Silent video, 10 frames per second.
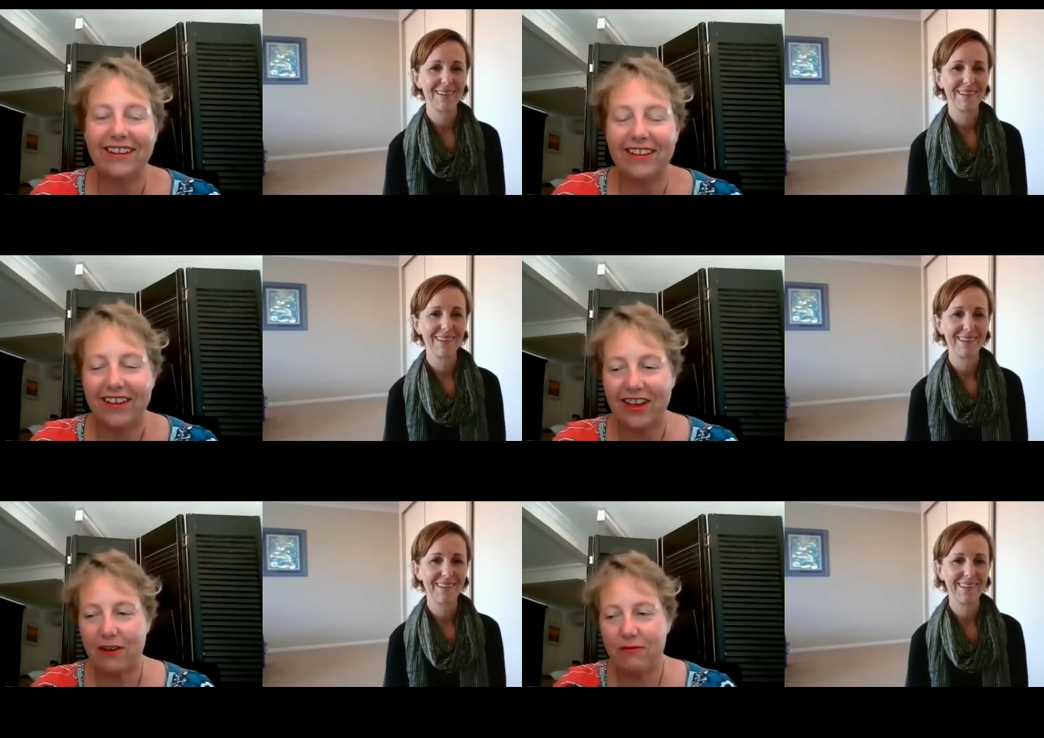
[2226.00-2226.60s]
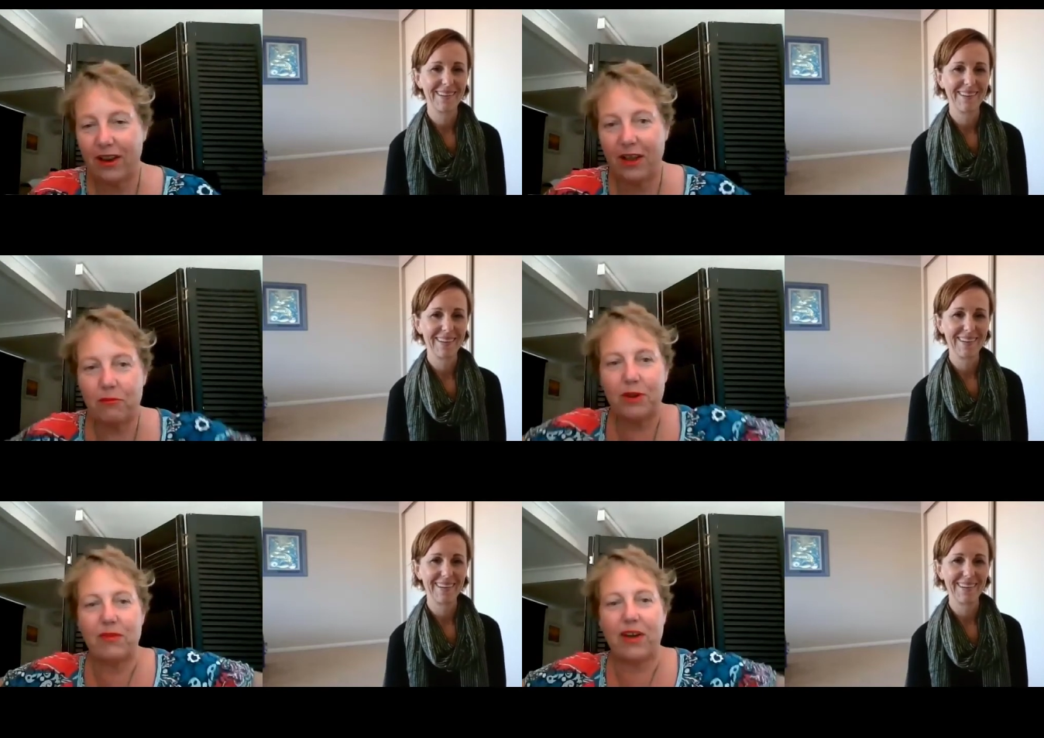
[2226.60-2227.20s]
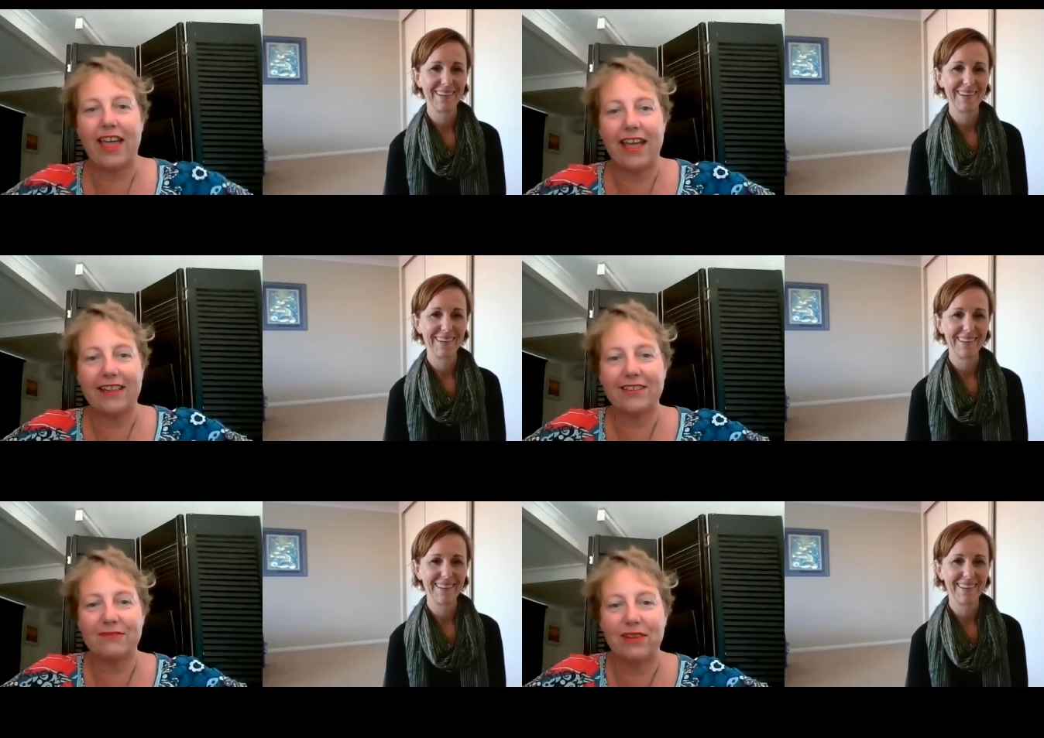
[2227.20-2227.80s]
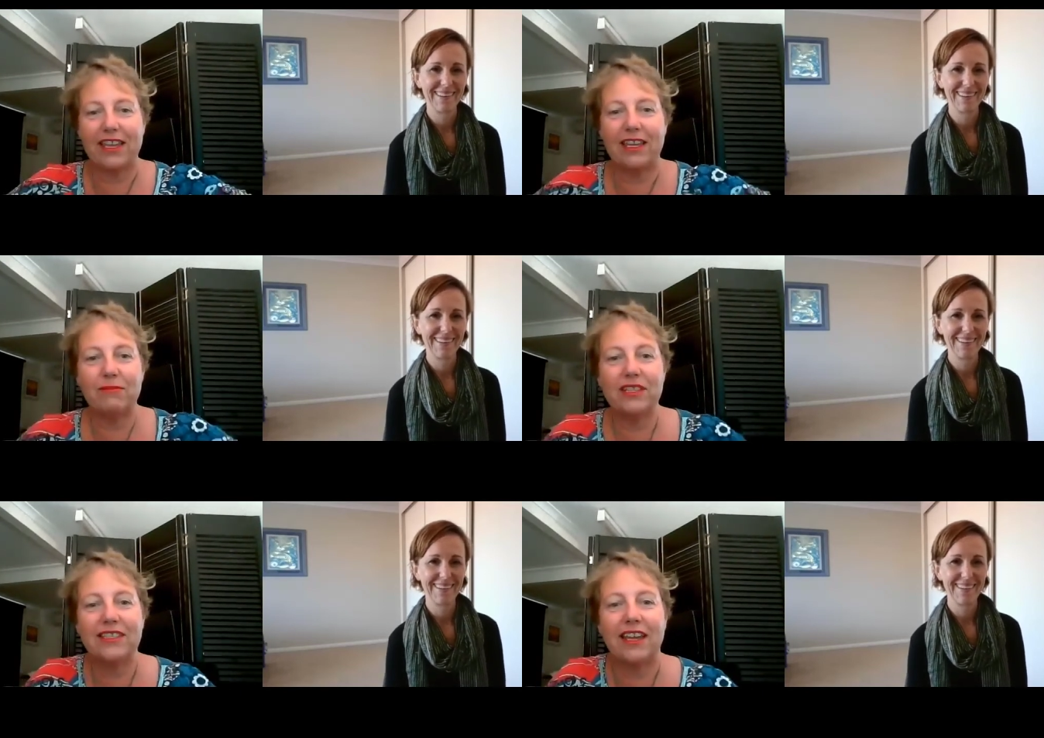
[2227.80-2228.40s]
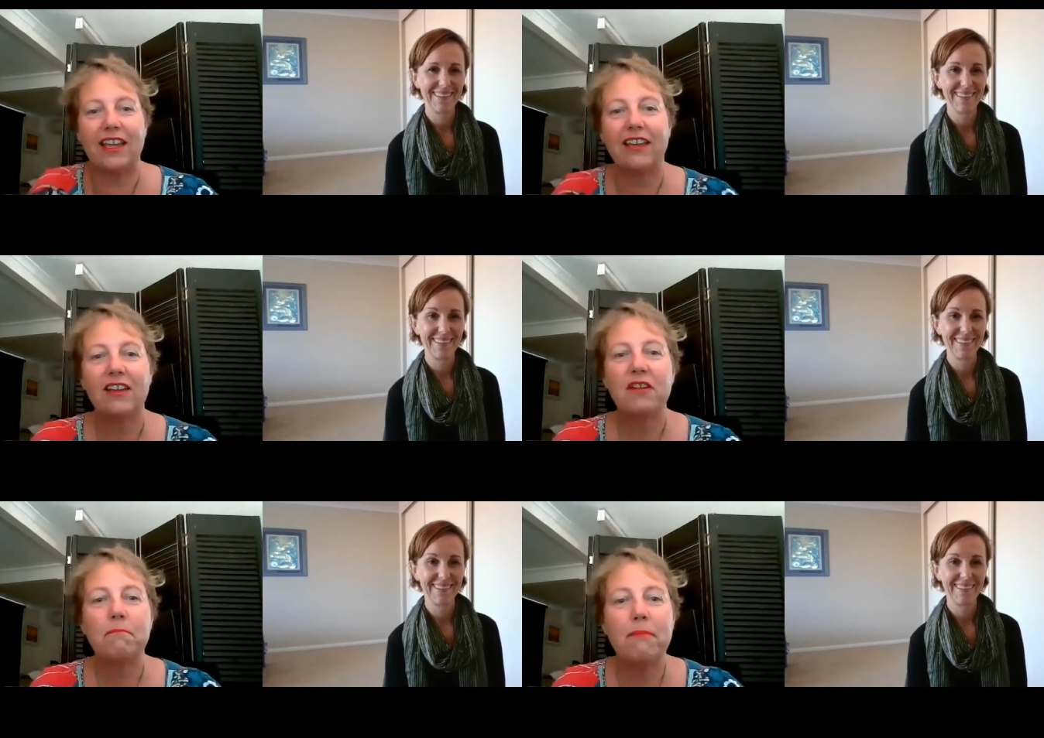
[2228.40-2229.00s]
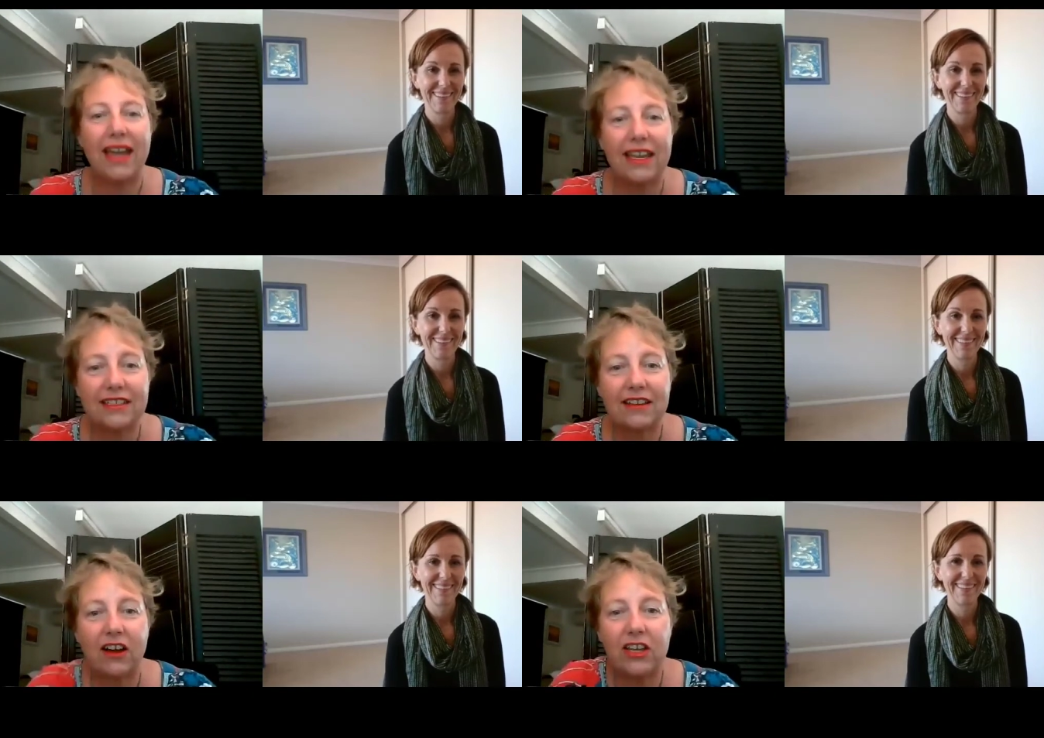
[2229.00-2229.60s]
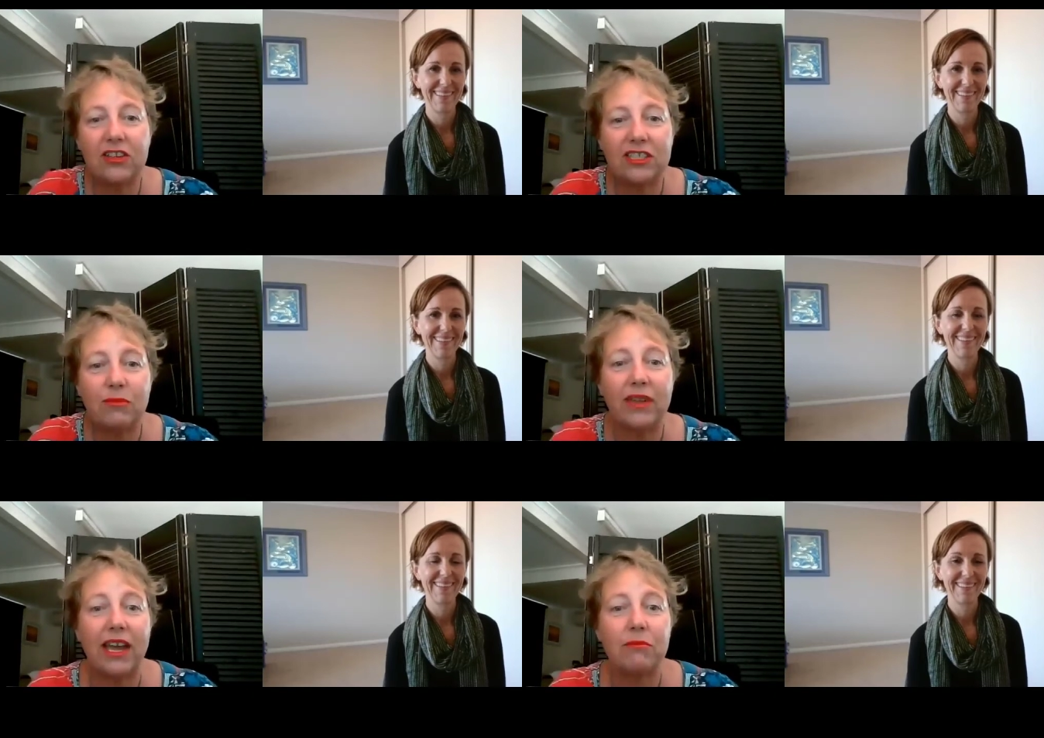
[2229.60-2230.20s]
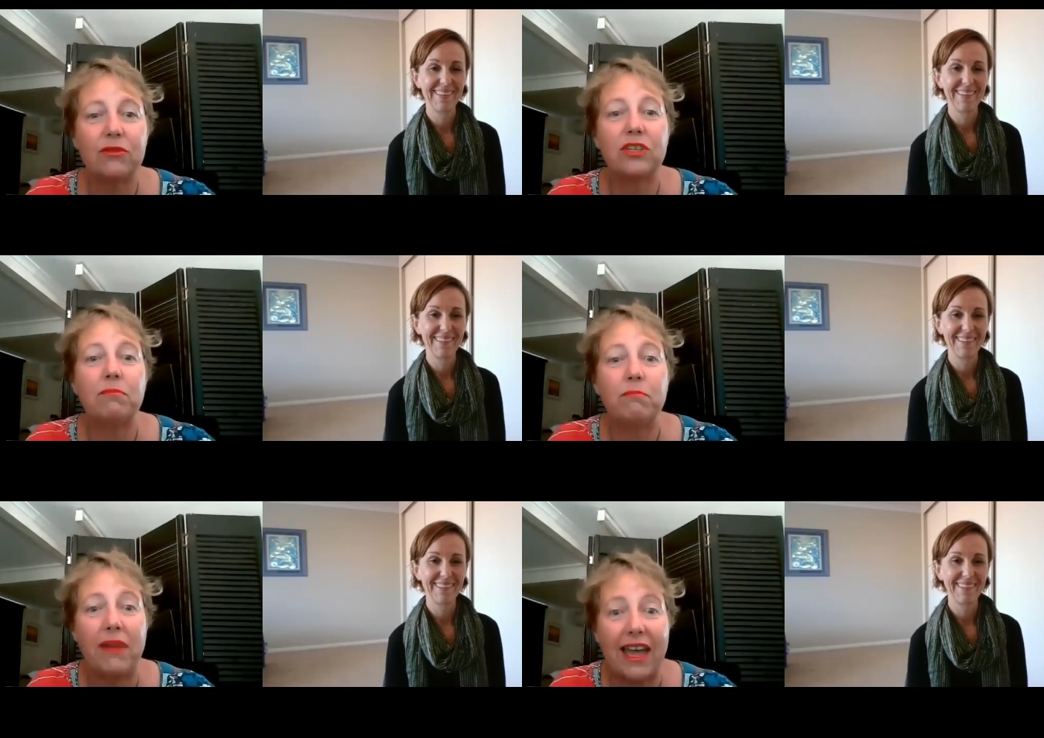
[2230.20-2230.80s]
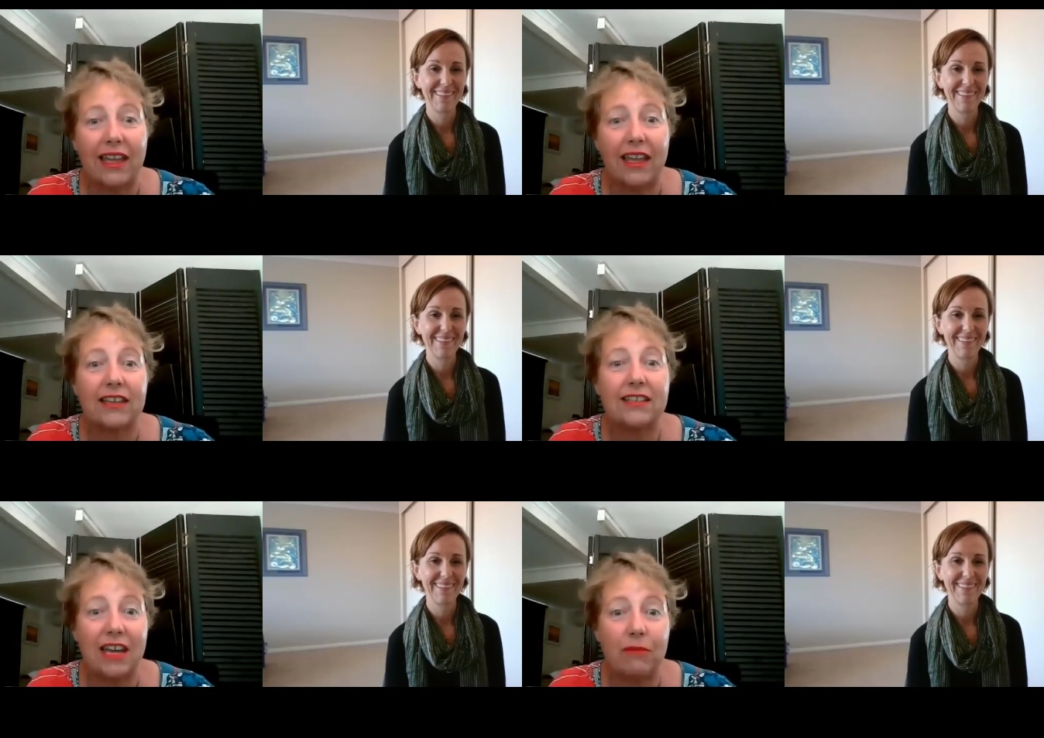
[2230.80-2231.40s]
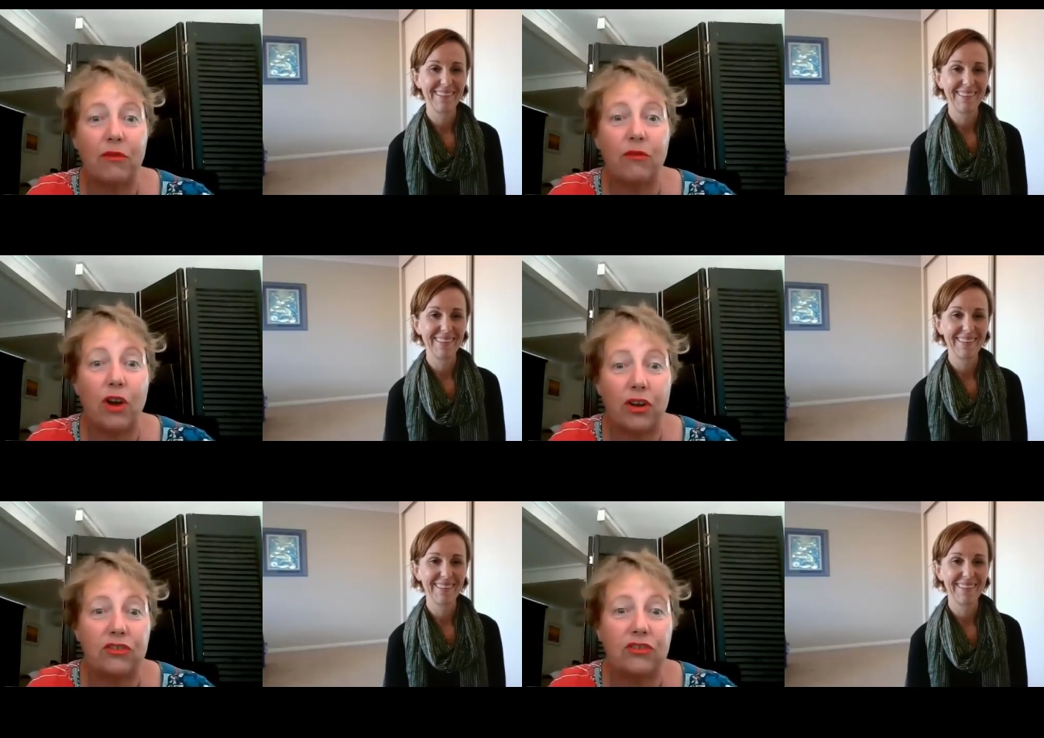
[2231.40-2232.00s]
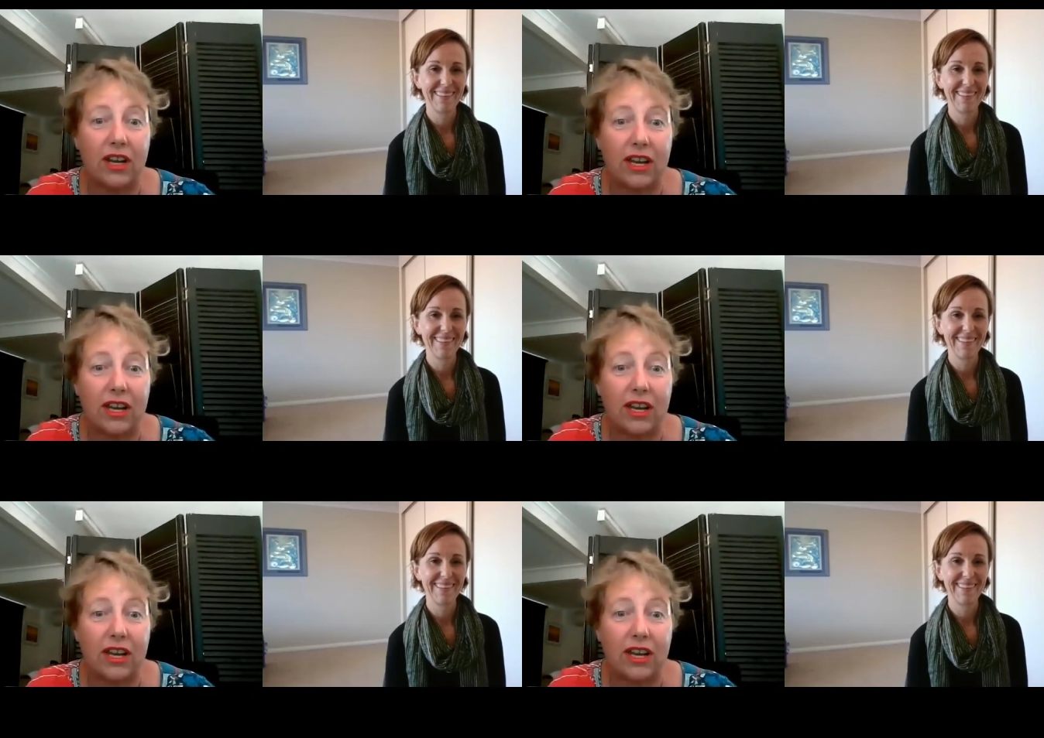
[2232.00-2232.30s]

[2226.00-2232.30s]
Speaker 1: I felt like putting my hands on my hips and saying, Mate, I used to be able to back a double road train.